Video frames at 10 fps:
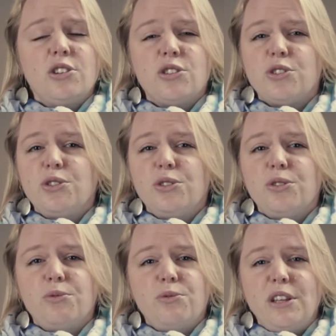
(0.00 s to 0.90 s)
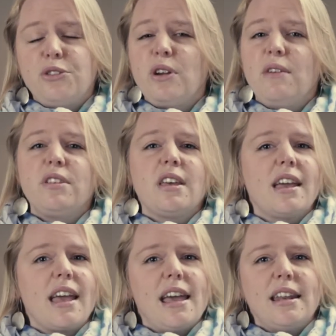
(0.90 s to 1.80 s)
just to read through
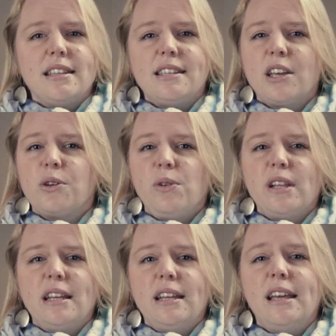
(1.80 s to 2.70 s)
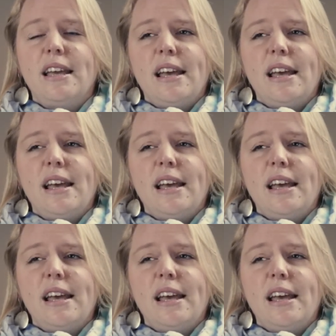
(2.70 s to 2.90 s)
everything again and take it all in.